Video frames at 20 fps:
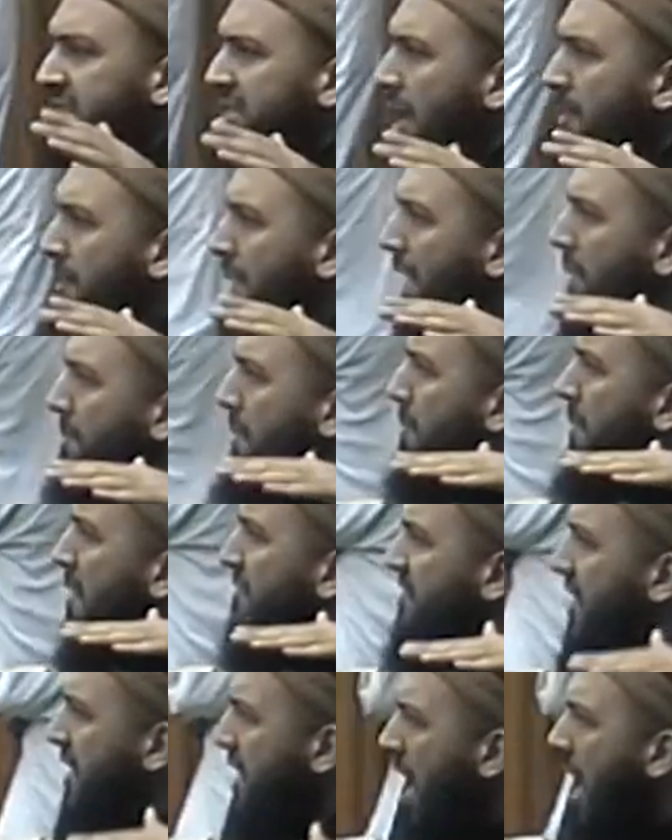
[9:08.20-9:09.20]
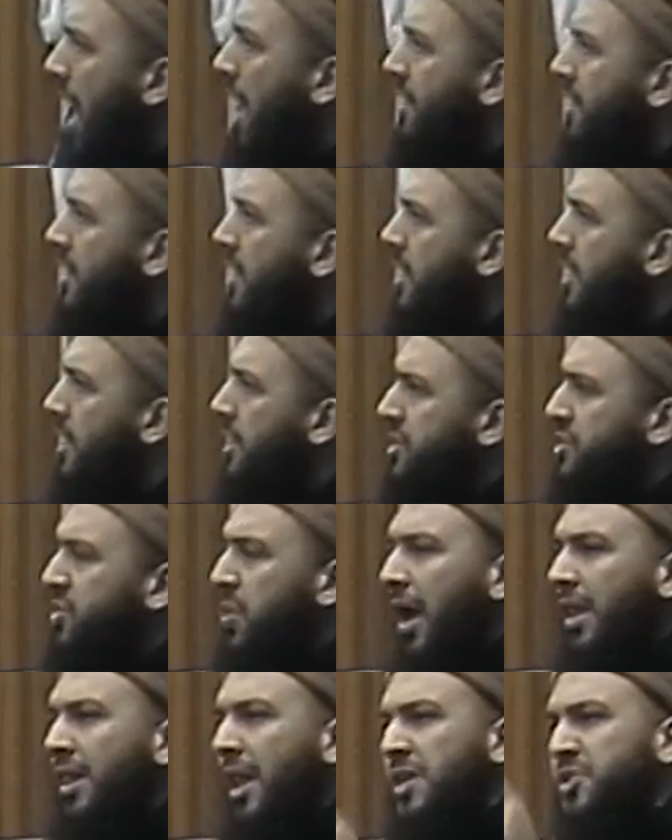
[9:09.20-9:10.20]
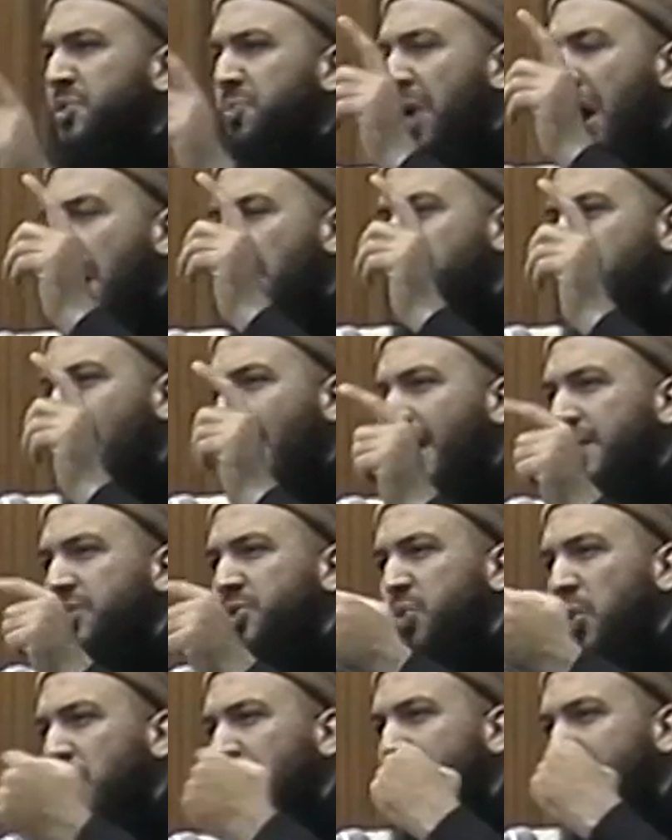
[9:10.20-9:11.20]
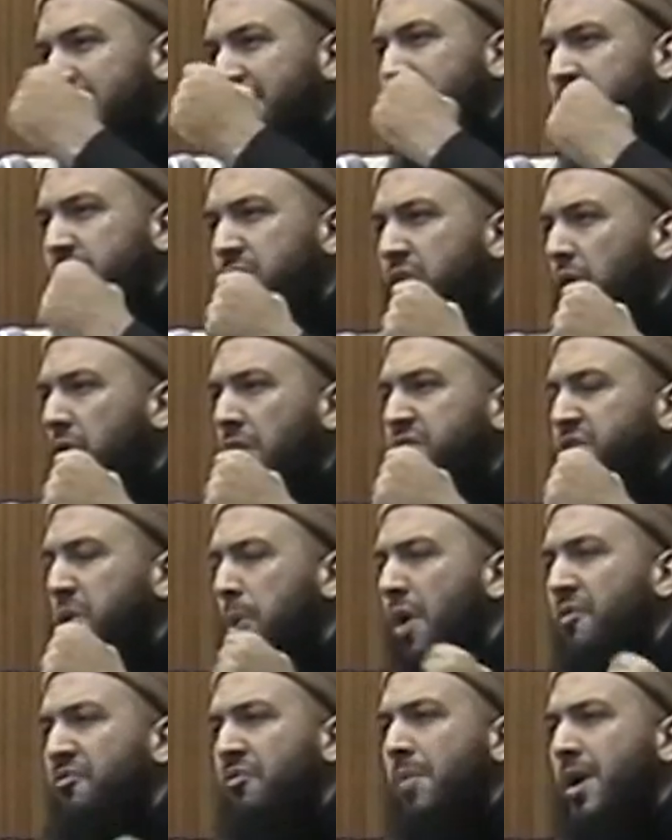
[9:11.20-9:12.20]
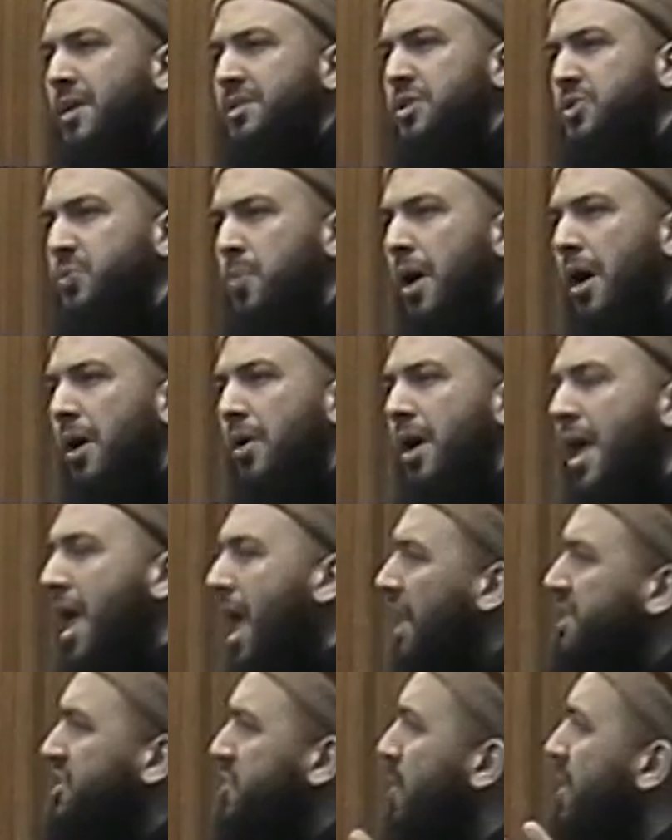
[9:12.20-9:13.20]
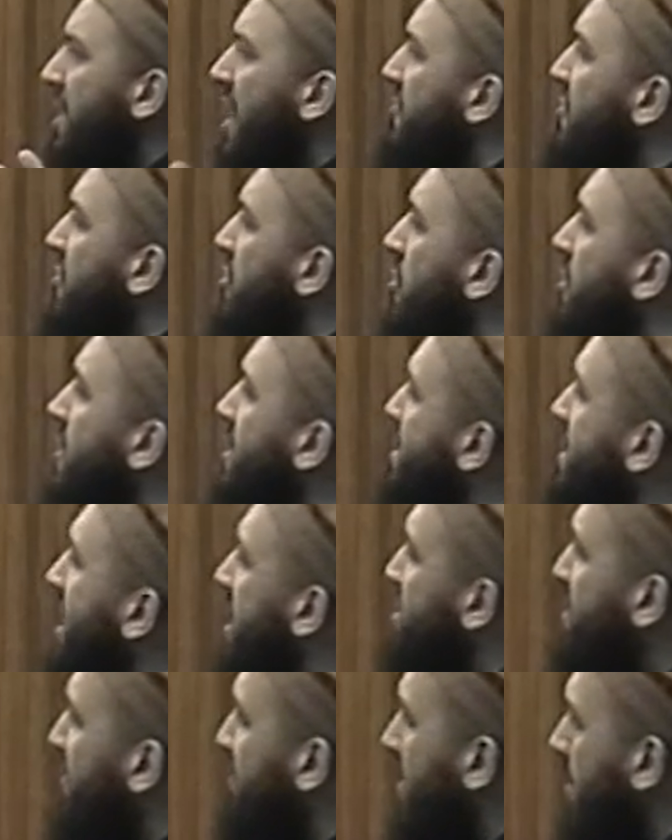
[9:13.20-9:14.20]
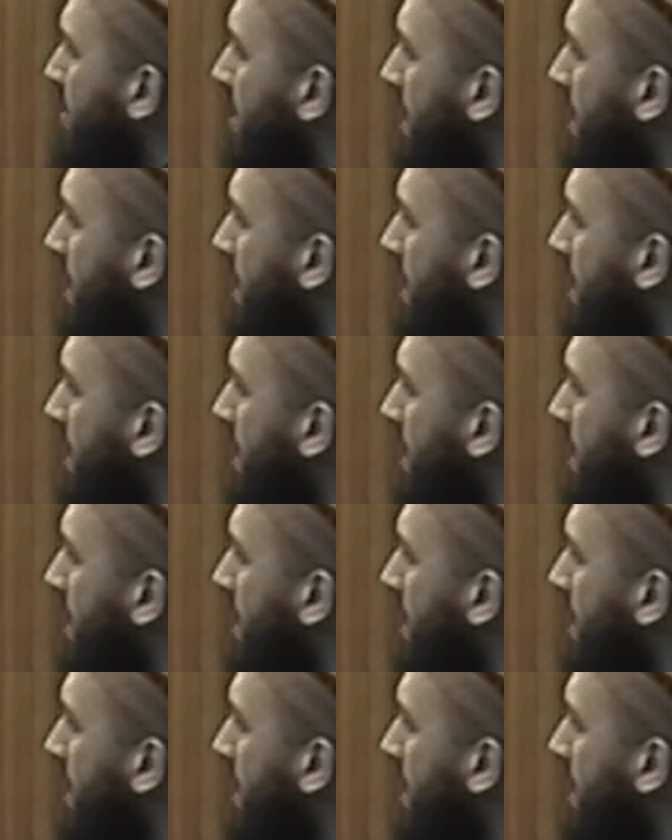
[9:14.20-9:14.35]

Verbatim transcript: and start making people of the nar. So Allah subhanahu wa ta'ala took this knowledge away from us as well. And so we never knew the states of the